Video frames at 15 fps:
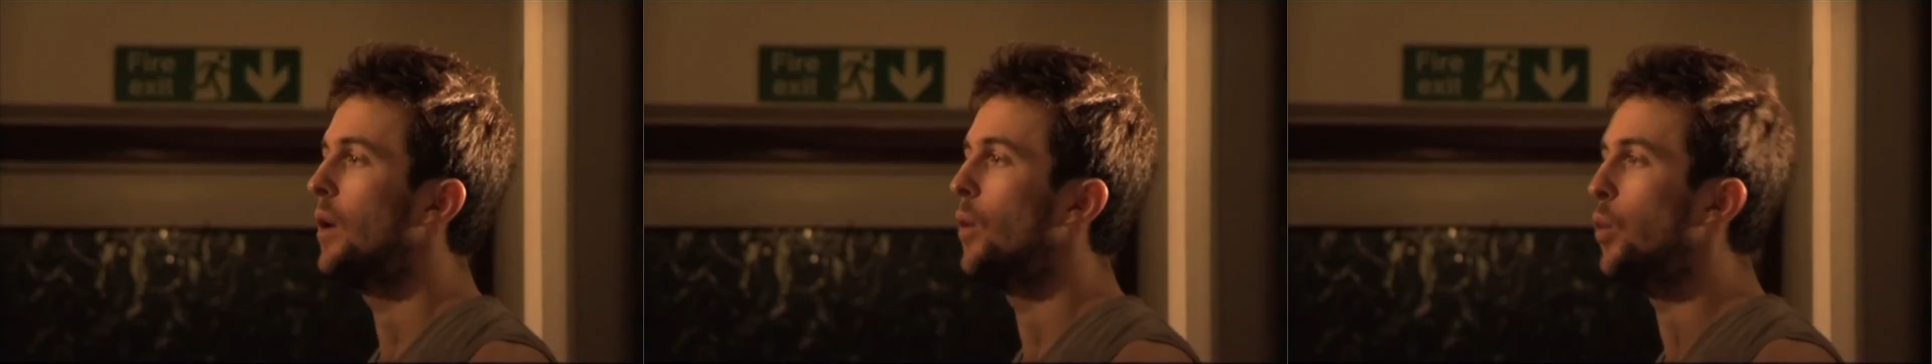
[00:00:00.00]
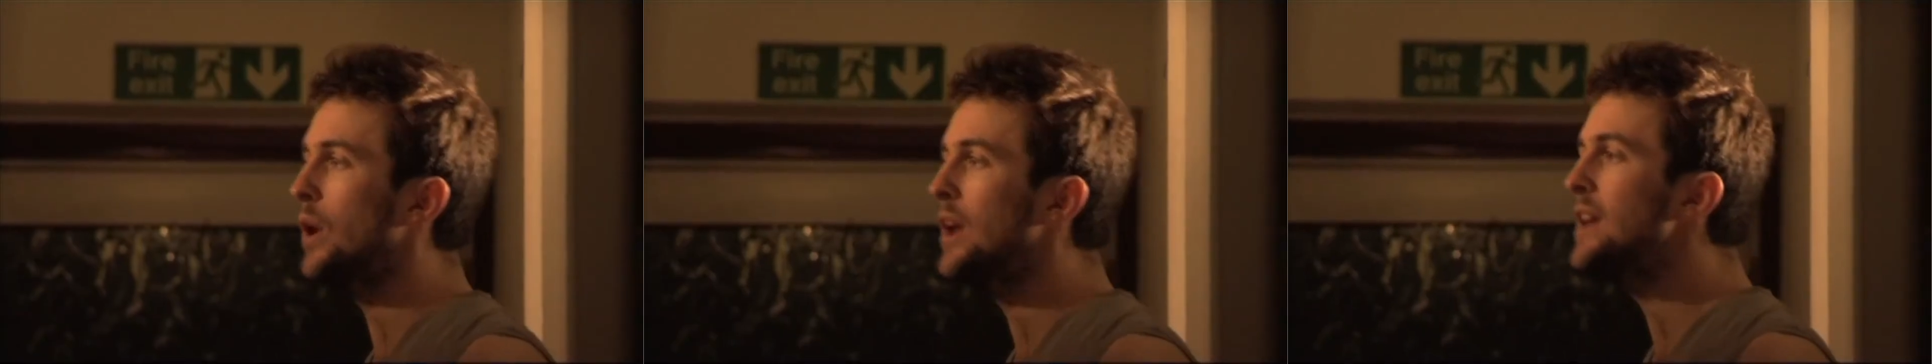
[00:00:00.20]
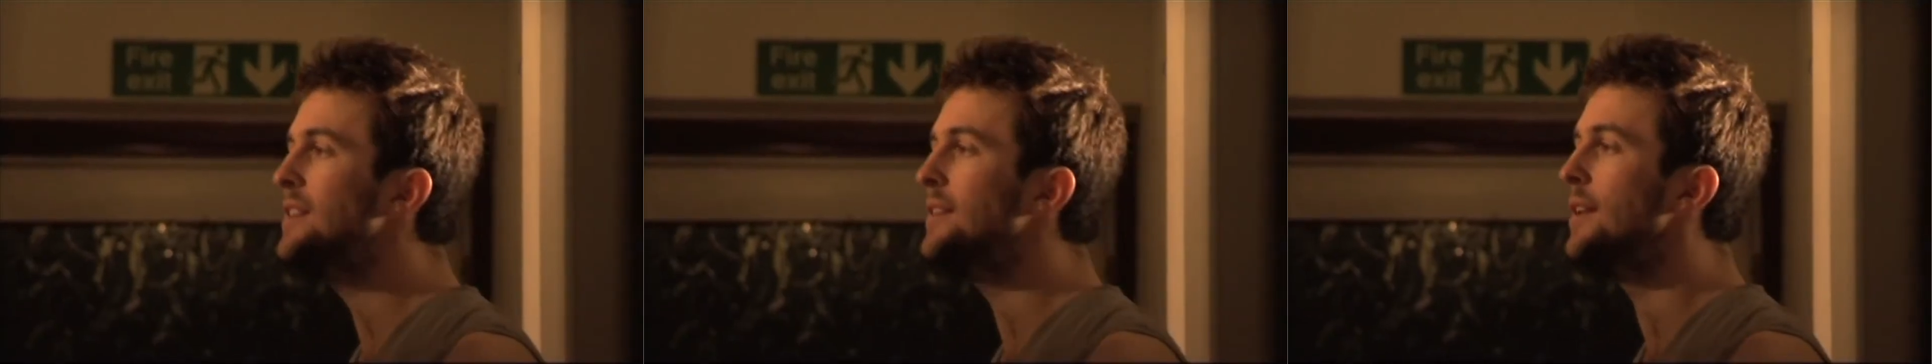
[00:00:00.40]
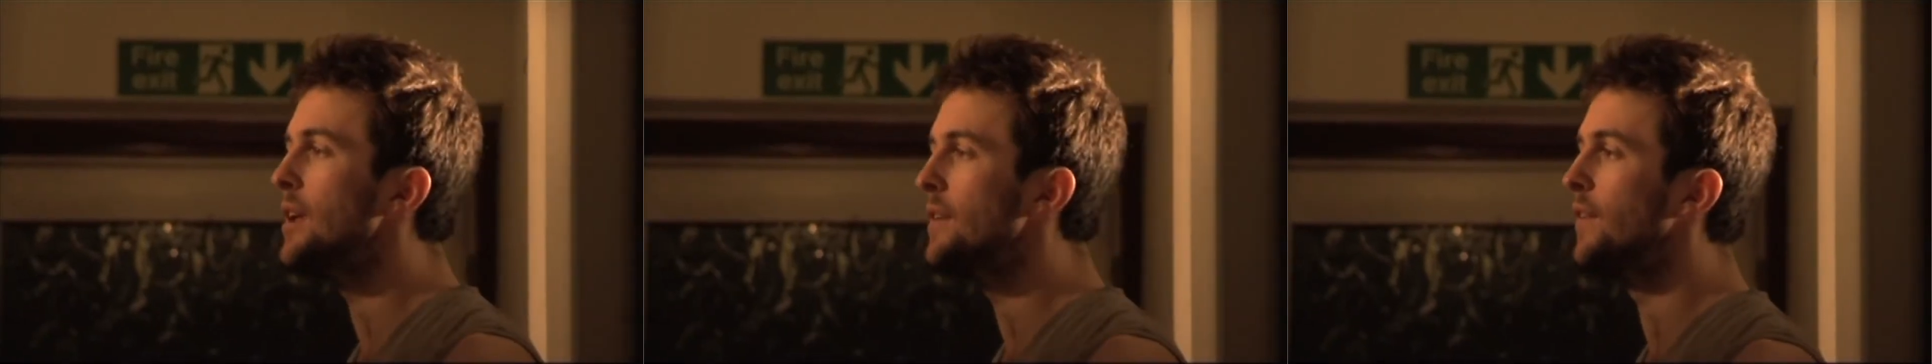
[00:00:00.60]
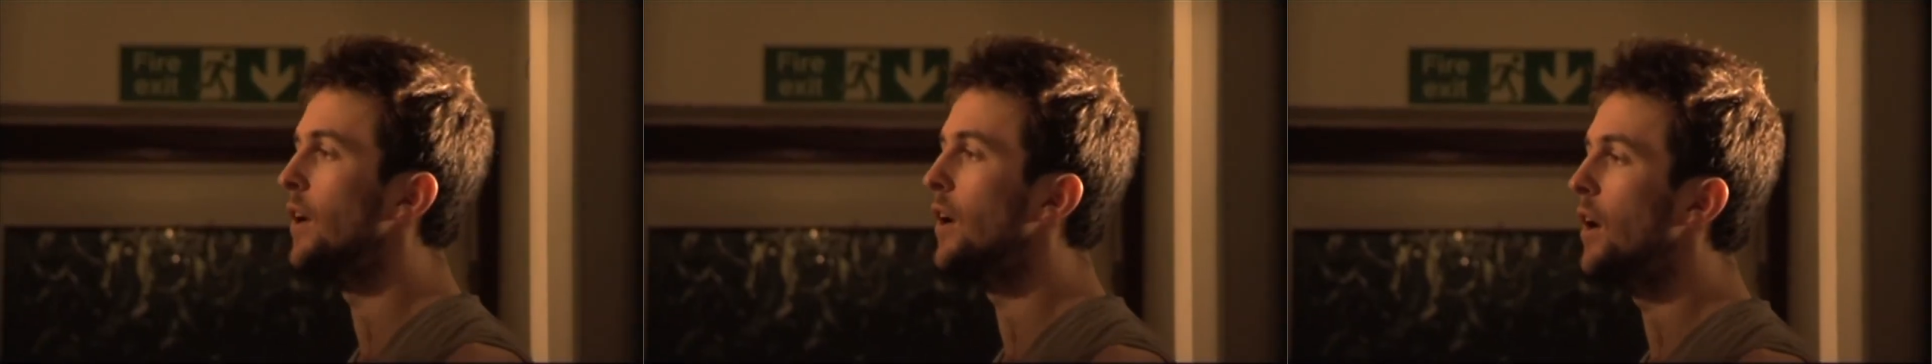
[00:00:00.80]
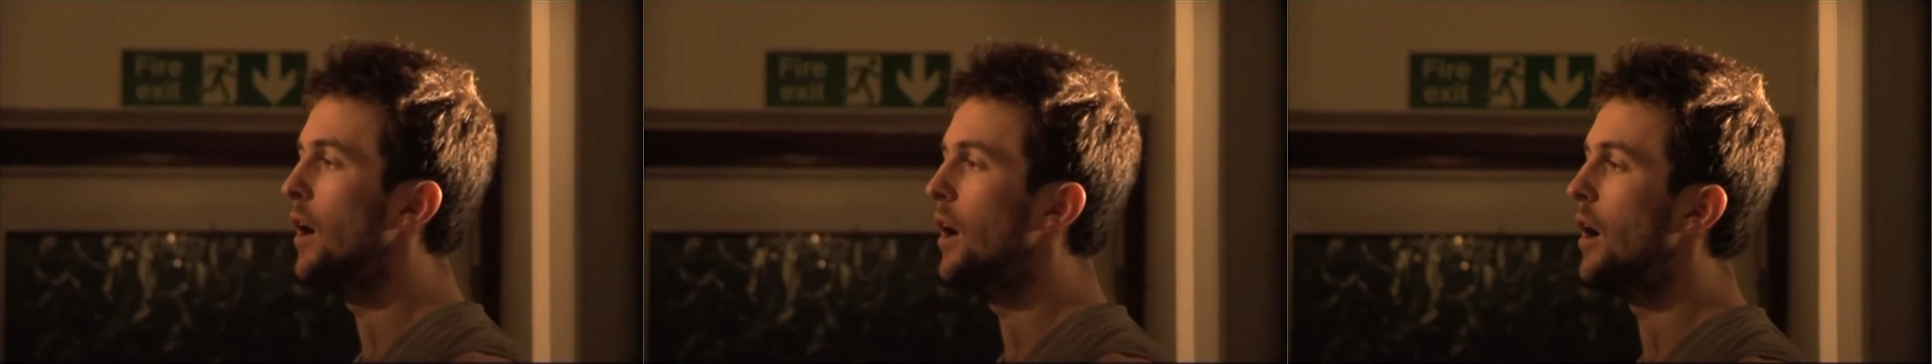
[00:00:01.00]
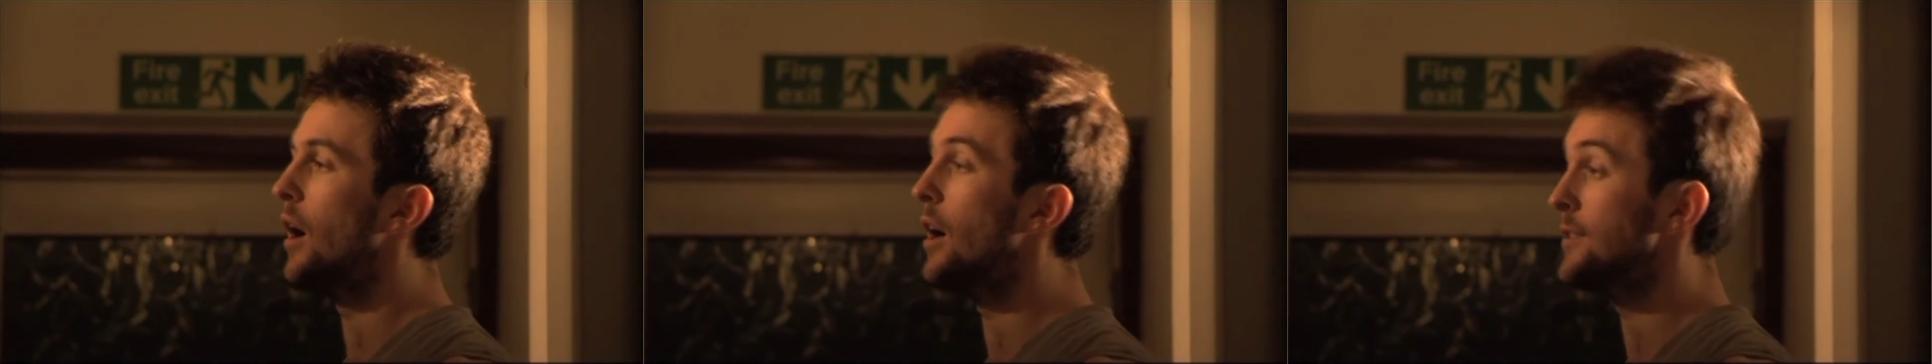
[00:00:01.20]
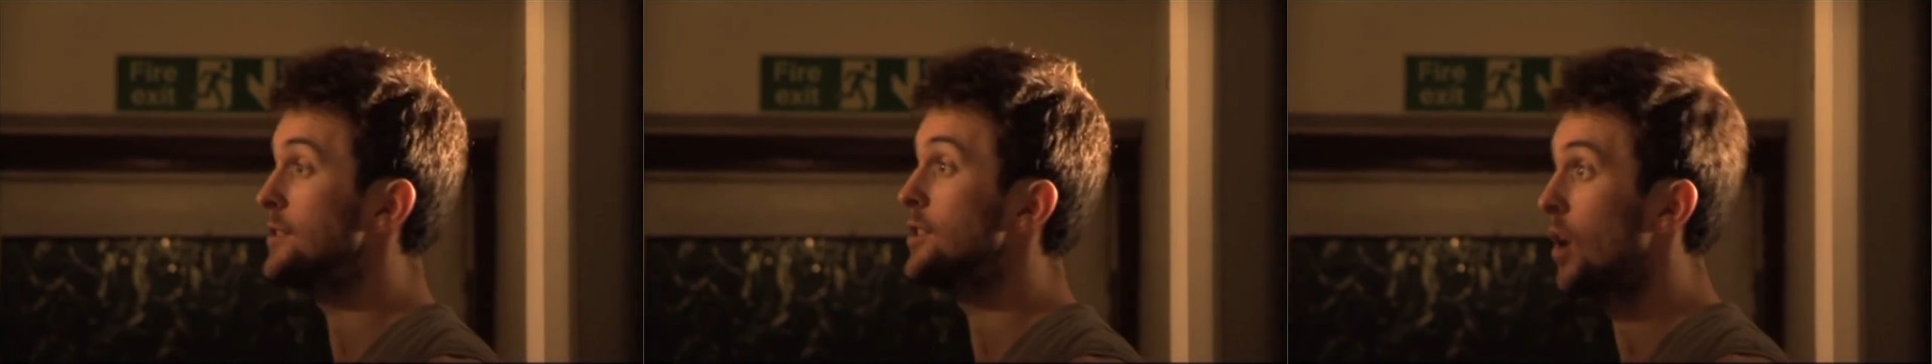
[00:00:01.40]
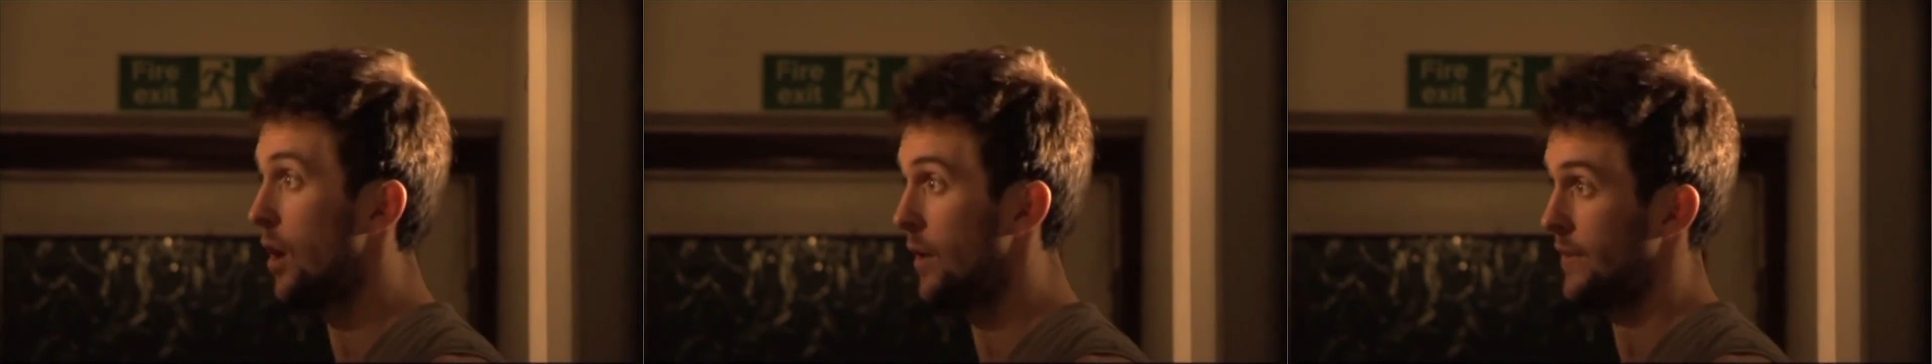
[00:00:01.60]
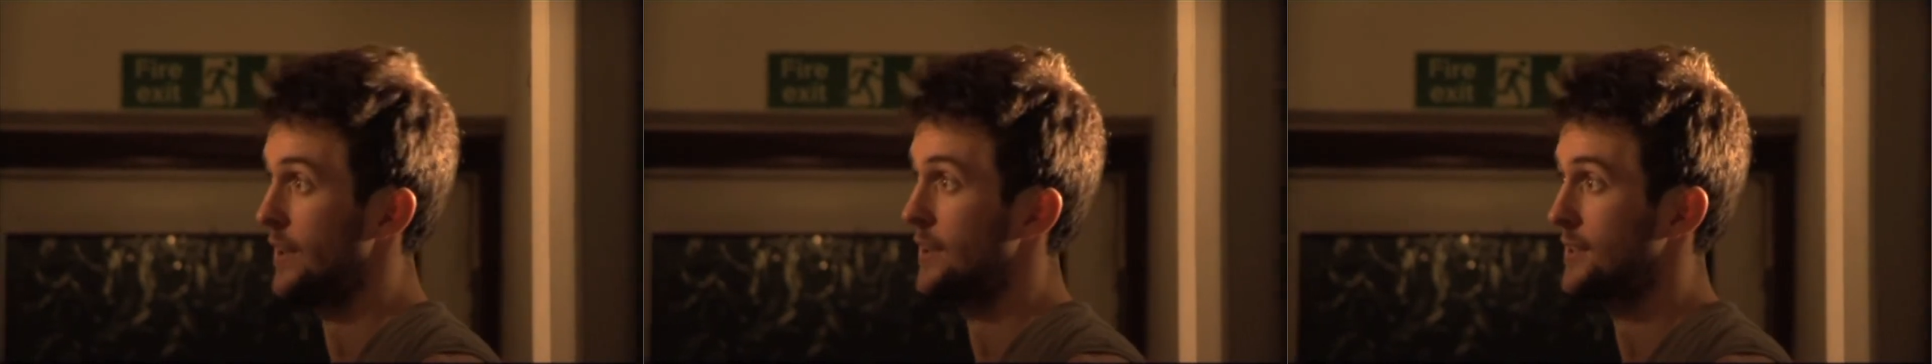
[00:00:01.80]
We deliver a
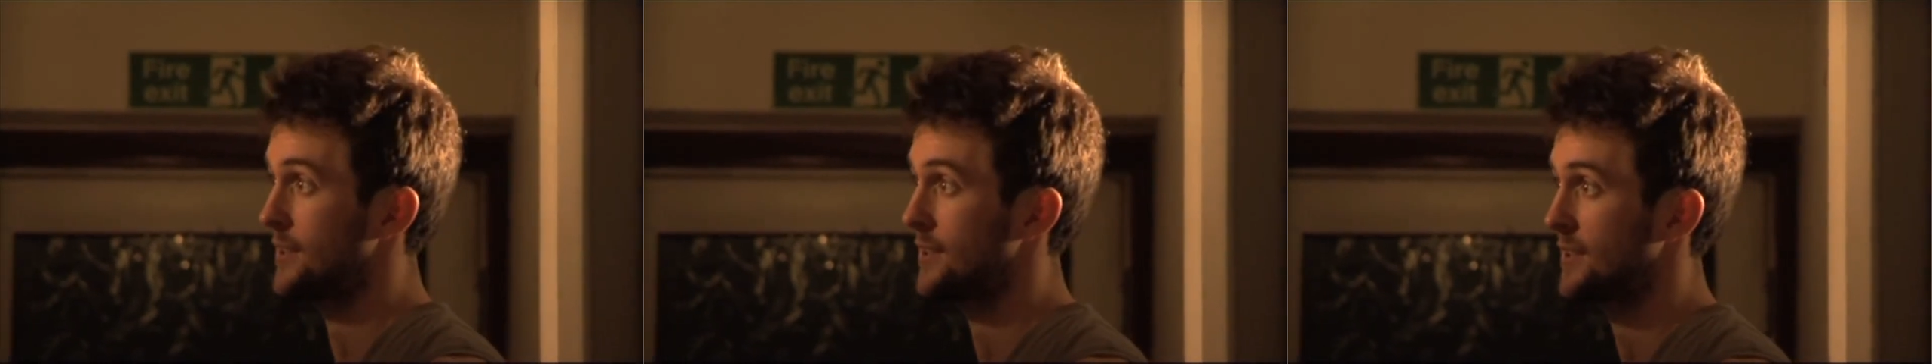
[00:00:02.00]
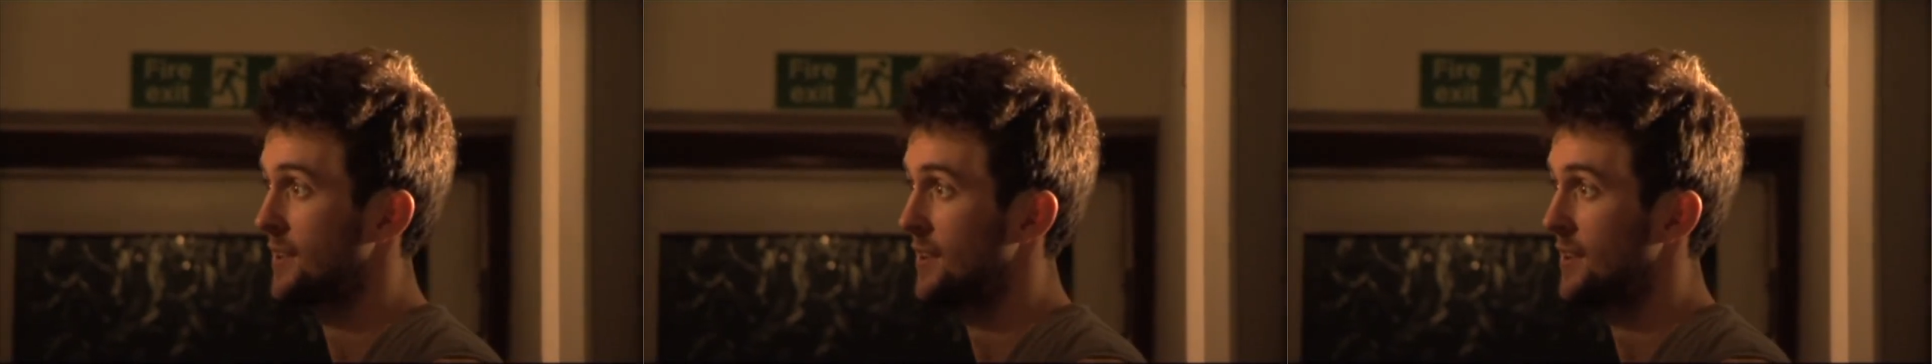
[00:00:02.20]
service.